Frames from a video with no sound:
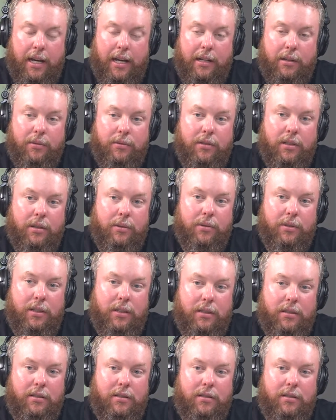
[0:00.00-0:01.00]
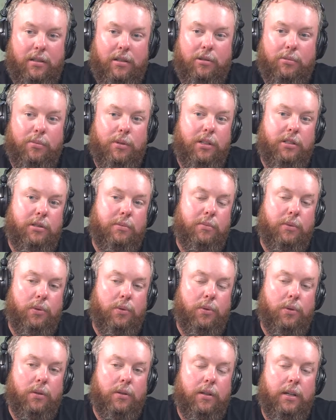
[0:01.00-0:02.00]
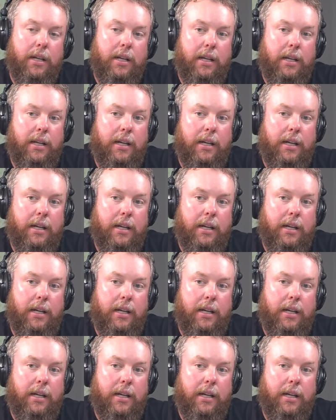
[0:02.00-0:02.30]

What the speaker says: I don't know that it's so much more.